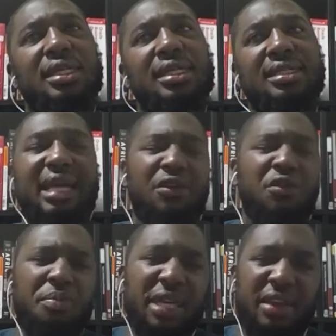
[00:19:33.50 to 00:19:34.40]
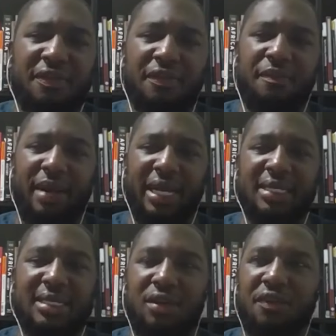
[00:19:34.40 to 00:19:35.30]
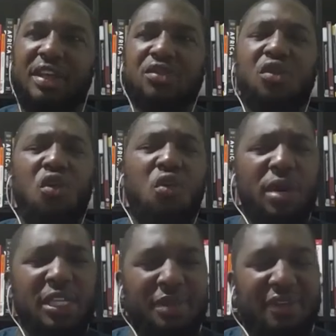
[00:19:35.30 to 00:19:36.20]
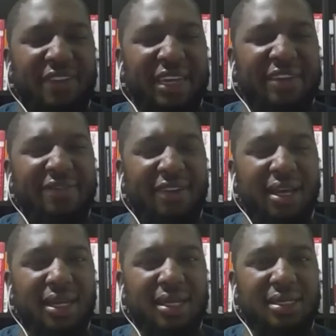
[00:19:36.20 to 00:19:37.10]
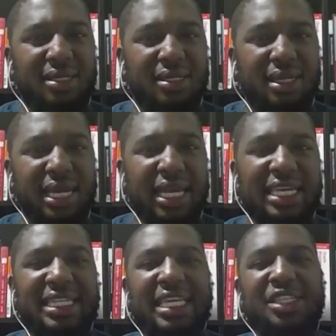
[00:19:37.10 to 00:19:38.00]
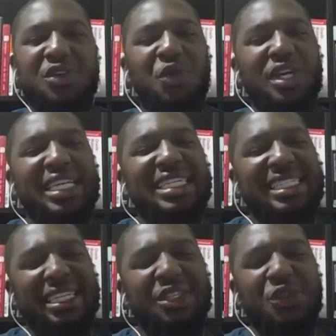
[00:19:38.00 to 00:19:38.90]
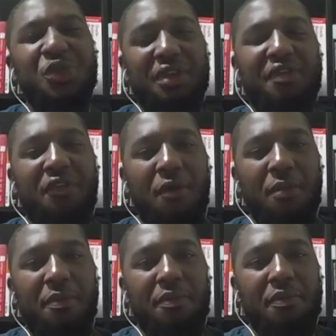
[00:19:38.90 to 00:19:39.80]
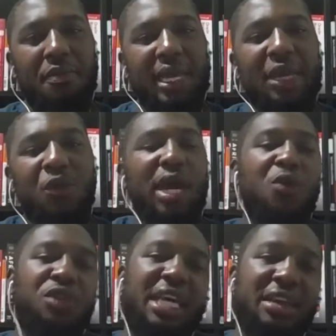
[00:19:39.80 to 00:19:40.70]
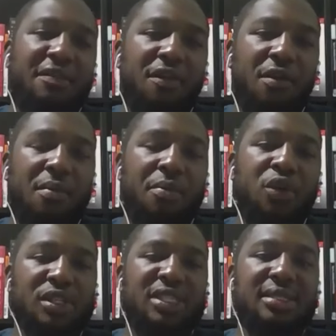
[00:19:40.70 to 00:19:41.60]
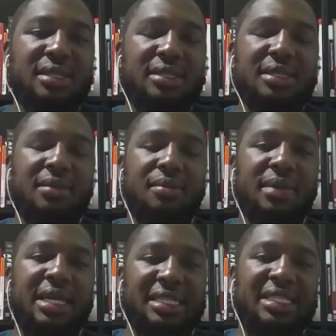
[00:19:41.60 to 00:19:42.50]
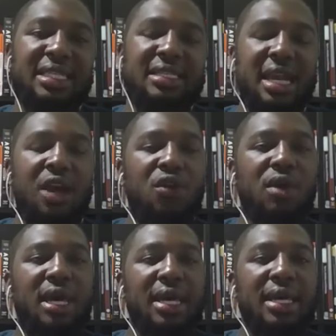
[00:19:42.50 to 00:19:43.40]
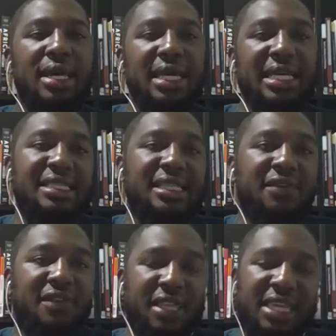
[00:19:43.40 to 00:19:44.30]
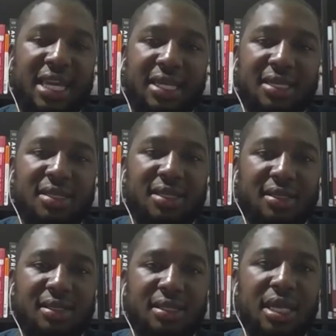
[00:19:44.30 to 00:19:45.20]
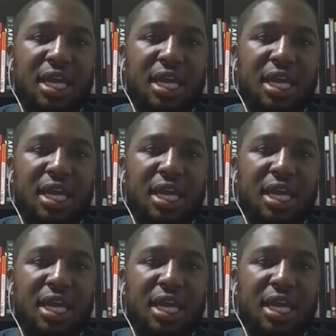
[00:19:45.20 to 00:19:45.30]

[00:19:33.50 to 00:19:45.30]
ZANU-PF by itself has always been very violent and there's no interest to reform. And why would they reform? Because the system as it is now, it's serving their interests.